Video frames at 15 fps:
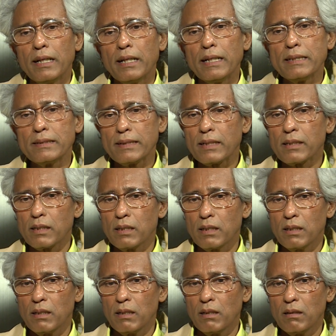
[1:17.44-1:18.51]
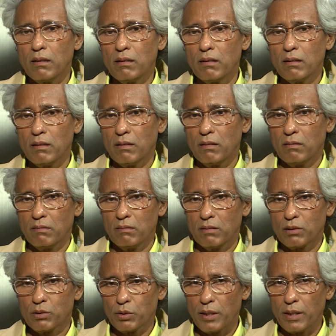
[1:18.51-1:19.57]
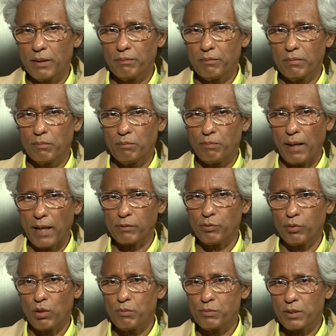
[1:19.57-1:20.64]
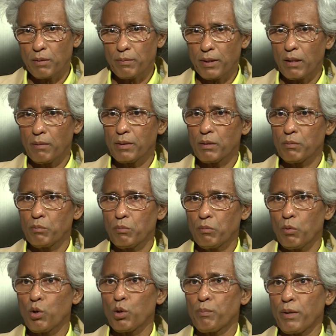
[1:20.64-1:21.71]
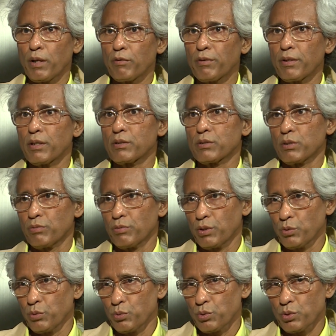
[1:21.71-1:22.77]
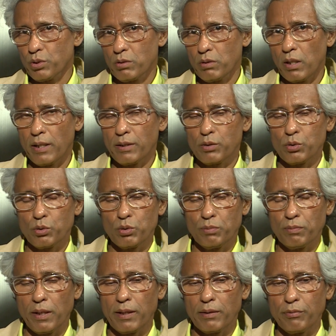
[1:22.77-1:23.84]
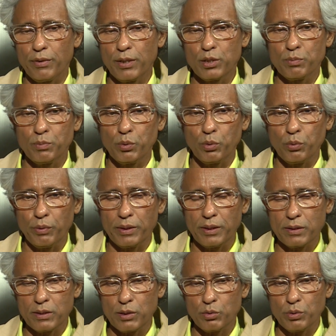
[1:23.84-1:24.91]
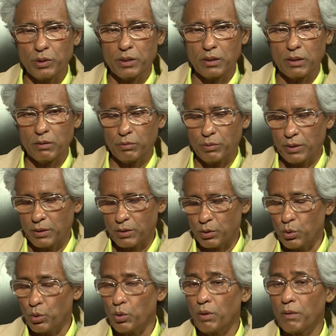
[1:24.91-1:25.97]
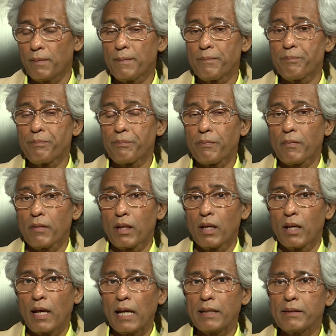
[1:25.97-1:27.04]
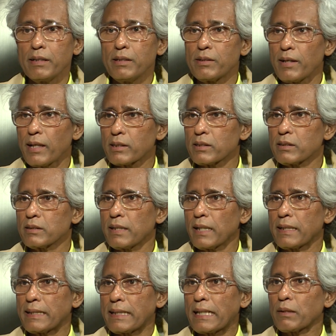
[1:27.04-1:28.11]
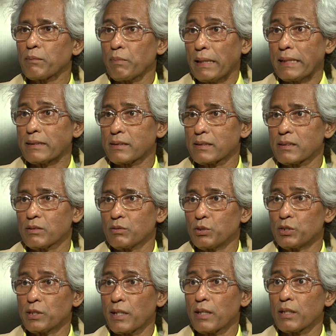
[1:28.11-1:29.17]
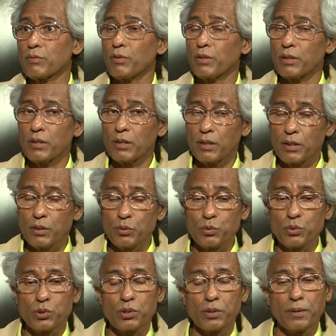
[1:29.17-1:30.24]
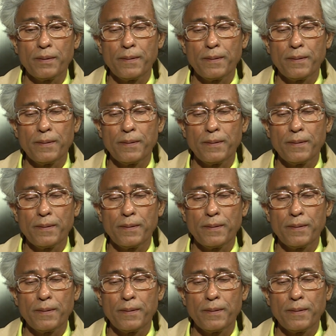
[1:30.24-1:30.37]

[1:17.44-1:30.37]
is that today platforms are becoming more purveyors of news, like so by Facebook, whether it's a Twitter, whether it's Google, and the interactions that take place, which generates further news.